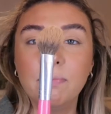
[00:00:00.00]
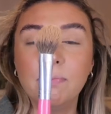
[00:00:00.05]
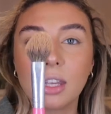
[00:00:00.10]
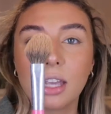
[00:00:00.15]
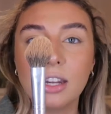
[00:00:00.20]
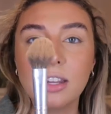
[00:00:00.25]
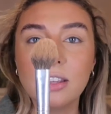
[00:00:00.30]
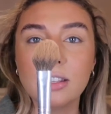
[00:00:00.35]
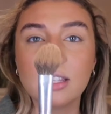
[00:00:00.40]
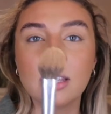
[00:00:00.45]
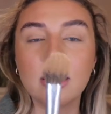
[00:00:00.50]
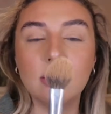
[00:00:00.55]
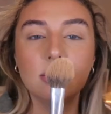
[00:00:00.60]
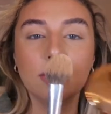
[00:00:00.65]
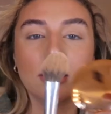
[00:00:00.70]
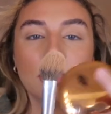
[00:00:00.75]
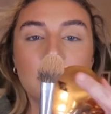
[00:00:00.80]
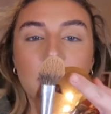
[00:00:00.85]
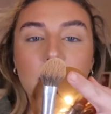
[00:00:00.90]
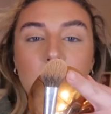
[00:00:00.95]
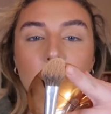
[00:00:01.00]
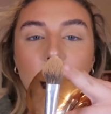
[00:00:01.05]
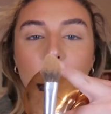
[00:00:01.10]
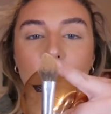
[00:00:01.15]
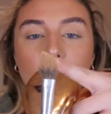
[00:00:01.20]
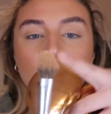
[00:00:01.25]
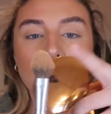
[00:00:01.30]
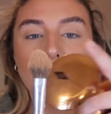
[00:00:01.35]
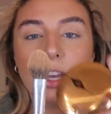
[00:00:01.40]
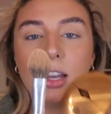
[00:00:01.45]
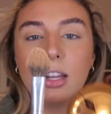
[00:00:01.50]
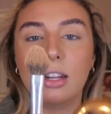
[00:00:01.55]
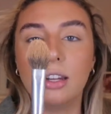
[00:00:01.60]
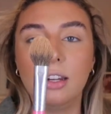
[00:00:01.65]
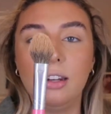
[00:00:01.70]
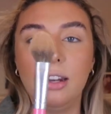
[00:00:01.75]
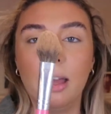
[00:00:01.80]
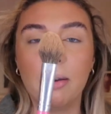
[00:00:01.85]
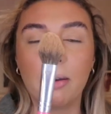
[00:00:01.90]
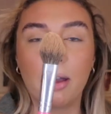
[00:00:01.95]
Can you see? Oh, it's a bit crooked.
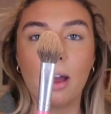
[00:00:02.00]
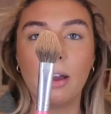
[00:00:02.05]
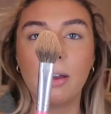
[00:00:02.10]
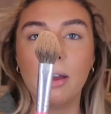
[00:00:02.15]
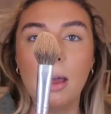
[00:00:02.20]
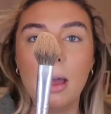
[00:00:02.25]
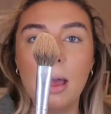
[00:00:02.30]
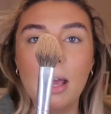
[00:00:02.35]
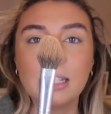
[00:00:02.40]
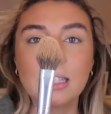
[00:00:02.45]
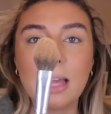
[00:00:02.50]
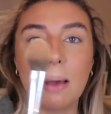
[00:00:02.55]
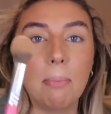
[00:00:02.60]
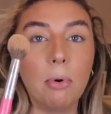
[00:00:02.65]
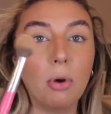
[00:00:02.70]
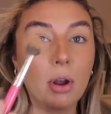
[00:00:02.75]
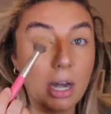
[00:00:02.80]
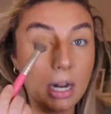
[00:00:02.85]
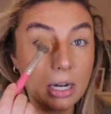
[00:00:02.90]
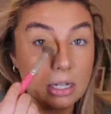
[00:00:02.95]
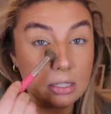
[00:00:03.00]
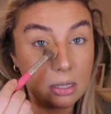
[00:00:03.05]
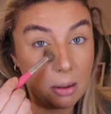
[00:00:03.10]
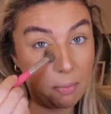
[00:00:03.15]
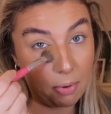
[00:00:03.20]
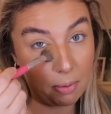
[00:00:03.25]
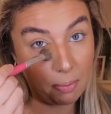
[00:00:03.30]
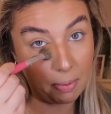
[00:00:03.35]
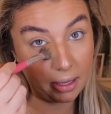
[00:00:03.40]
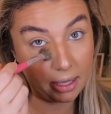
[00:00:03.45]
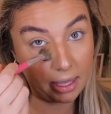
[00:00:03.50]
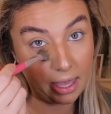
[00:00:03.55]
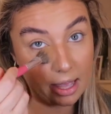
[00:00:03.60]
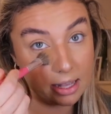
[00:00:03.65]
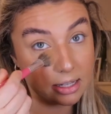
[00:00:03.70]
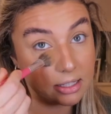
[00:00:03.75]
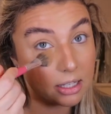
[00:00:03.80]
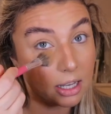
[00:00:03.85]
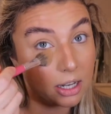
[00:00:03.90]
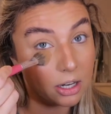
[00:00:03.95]
There we go. It's that pointed, so it proper
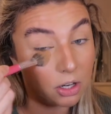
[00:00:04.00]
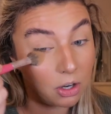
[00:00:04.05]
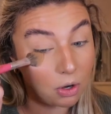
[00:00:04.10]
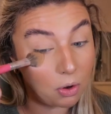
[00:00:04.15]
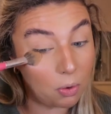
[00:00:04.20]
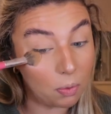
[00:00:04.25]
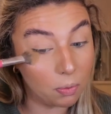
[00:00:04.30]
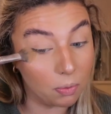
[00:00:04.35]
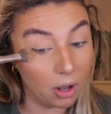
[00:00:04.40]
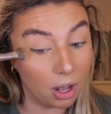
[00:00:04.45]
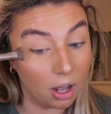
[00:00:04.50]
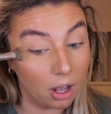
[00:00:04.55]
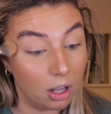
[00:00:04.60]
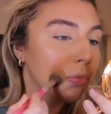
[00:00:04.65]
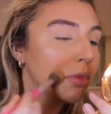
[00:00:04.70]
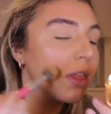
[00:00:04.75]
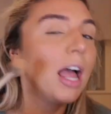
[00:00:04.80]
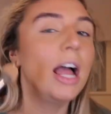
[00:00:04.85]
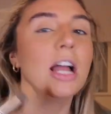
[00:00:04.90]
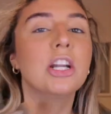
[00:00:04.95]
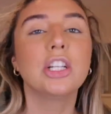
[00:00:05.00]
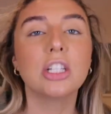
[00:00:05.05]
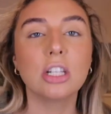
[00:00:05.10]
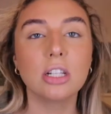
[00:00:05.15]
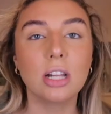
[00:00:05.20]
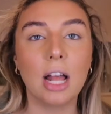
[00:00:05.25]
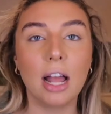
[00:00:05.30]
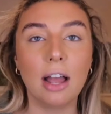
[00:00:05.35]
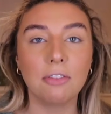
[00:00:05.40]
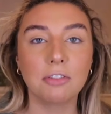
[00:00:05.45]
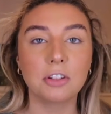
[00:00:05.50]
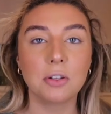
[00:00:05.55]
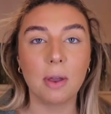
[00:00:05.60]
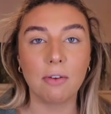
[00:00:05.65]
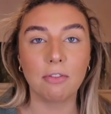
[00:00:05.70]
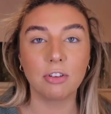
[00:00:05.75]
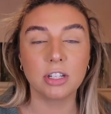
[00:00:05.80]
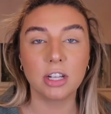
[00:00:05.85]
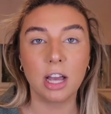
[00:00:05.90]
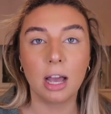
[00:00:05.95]
gets in the corner. And just because I have to
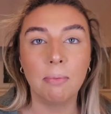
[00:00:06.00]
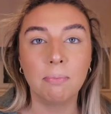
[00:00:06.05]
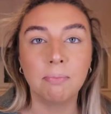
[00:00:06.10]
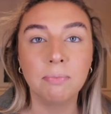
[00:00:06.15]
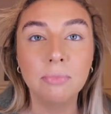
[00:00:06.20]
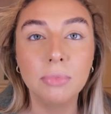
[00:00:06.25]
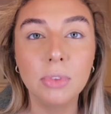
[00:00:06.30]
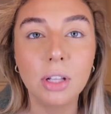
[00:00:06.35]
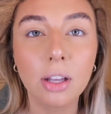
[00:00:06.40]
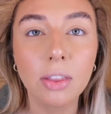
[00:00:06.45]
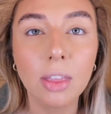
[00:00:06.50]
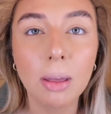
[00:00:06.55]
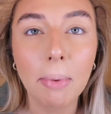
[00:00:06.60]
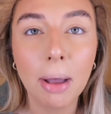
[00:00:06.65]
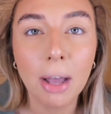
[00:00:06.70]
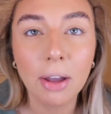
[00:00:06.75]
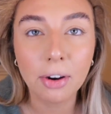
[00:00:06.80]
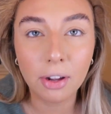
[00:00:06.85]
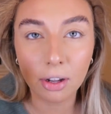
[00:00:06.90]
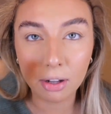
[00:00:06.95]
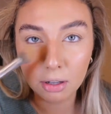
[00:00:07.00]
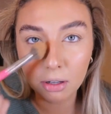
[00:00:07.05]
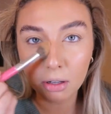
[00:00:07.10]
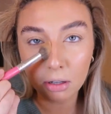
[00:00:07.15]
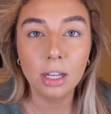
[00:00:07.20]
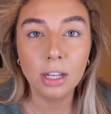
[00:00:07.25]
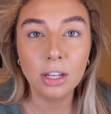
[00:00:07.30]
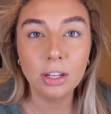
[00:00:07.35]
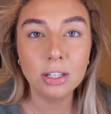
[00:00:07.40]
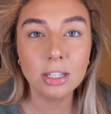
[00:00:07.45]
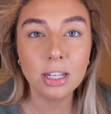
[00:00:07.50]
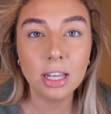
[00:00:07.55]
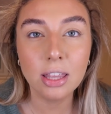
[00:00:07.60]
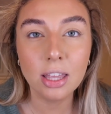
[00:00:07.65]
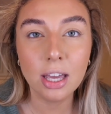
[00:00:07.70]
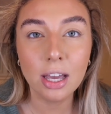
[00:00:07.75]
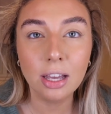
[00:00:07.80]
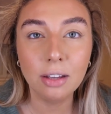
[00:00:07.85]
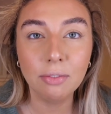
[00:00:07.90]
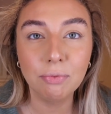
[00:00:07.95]
every time, look at that powder. Can you see
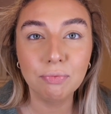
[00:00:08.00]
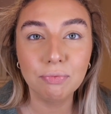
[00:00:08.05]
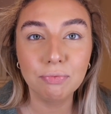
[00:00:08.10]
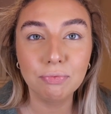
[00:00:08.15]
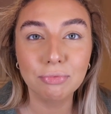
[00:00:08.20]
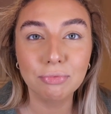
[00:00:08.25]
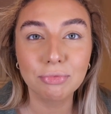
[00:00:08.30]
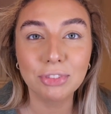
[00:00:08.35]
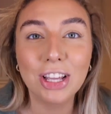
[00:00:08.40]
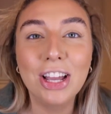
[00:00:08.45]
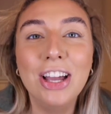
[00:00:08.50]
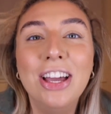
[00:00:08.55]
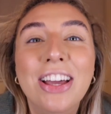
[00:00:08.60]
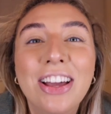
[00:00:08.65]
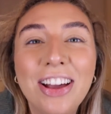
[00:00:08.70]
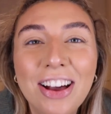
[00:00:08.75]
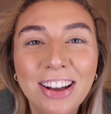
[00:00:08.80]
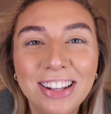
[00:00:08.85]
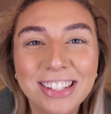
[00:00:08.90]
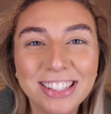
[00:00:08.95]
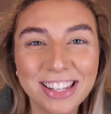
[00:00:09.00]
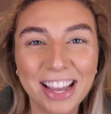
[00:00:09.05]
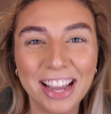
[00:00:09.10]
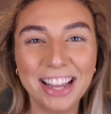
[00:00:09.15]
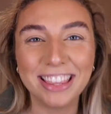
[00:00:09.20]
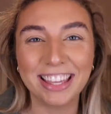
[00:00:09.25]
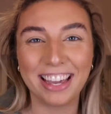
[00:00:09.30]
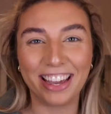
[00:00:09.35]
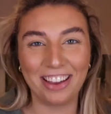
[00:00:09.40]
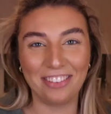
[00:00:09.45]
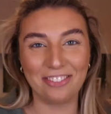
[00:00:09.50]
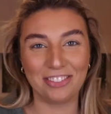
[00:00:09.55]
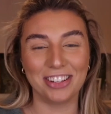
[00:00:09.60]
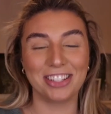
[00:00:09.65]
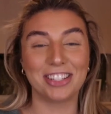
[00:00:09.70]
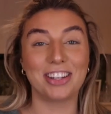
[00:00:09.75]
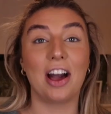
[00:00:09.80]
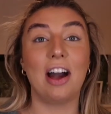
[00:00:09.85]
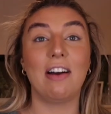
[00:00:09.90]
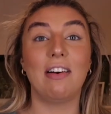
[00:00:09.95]
that? I say that every
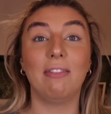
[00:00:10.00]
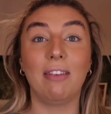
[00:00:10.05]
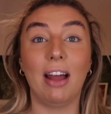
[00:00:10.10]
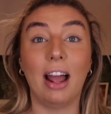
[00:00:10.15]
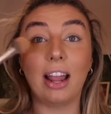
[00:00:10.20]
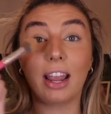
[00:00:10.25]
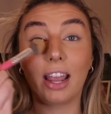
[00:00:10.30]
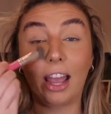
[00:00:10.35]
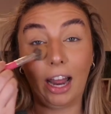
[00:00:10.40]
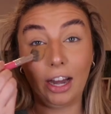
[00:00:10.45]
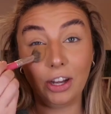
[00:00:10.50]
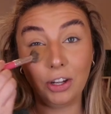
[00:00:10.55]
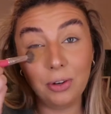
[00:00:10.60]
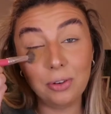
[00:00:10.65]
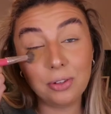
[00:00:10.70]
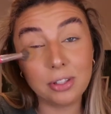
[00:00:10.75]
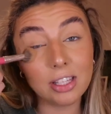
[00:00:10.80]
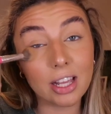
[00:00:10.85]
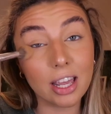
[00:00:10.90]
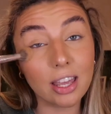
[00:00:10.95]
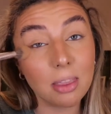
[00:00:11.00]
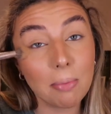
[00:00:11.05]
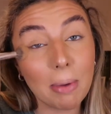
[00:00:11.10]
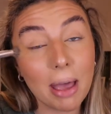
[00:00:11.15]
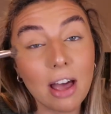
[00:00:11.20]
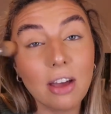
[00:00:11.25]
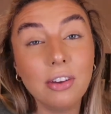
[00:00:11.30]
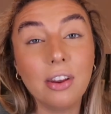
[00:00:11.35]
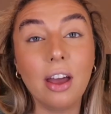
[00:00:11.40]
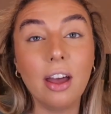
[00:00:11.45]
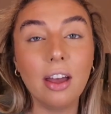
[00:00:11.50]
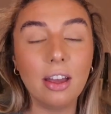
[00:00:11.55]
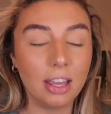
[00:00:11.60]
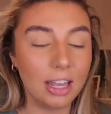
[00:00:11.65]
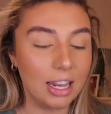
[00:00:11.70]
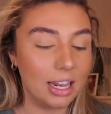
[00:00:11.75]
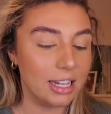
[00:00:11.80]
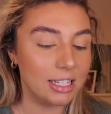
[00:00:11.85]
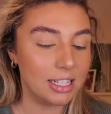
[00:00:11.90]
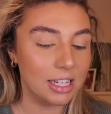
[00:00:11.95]
time. I'm like, can you see the powder?
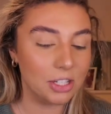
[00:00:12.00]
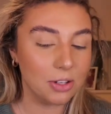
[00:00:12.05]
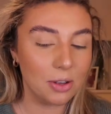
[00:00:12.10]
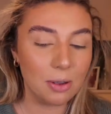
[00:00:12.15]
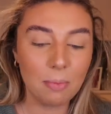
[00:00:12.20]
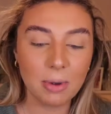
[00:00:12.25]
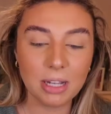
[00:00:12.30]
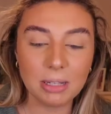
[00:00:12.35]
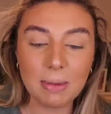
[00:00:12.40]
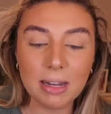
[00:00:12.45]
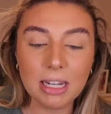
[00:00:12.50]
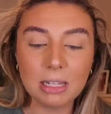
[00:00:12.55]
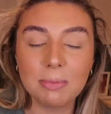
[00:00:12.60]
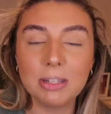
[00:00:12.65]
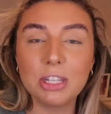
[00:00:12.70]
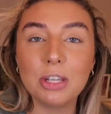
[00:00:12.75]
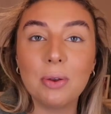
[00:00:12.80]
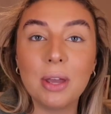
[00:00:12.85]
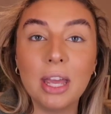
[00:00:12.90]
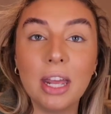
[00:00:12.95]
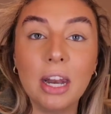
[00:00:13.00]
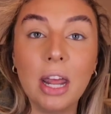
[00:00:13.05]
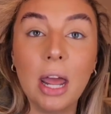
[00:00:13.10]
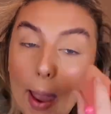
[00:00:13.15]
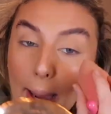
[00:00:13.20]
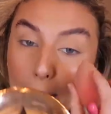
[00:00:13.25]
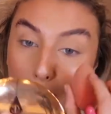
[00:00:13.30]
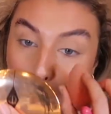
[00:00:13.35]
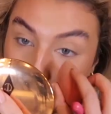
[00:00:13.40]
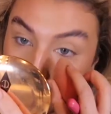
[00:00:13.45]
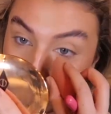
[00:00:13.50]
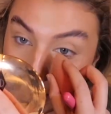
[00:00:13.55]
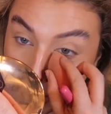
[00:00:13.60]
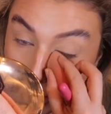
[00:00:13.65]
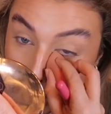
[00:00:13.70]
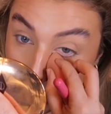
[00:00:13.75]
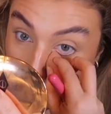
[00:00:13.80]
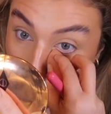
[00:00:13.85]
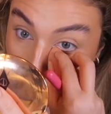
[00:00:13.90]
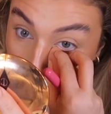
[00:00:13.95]
Is it doing what it's meant to be doing? It
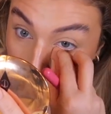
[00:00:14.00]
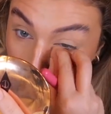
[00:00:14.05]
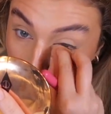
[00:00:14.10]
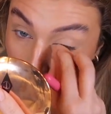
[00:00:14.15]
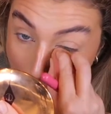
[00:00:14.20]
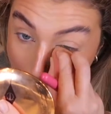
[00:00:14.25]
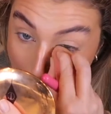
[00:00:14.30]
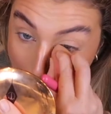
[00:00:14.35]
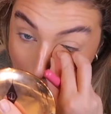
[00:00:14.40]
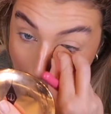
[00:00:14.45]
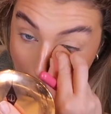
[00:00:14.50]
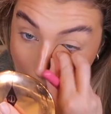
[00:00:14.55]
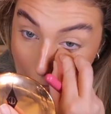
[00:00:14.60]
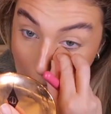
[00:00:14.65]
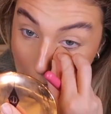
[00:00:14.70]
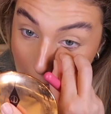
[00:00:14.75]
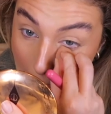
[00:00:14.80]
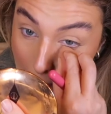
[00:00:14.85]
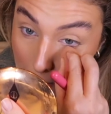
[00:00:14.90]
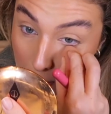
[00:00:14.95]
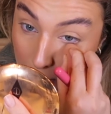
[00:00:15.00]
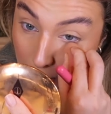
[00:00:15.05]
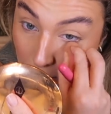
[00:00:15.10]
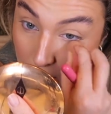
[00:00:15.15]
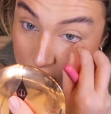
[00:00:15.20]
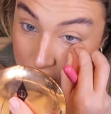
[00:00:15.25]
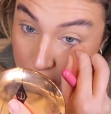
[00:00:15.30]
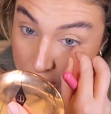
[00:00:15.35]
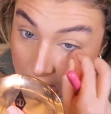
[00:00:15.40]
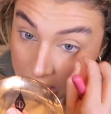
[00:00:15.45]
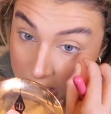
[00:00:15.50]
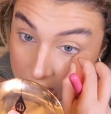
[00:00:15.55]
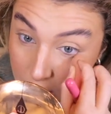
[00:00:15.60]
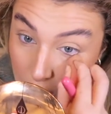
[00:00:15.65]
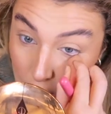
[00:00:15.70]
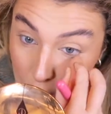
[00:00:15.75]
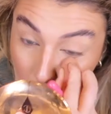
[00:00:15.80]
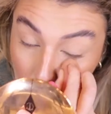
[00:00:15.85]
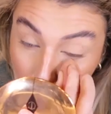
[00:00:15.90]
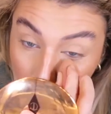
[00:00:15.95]
literally airbrushes
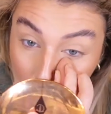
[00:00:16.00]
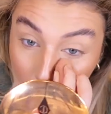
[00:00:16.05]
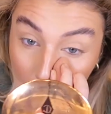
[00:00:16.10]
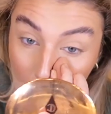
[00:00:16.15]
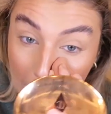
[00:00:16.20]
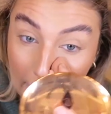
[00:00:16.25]
you.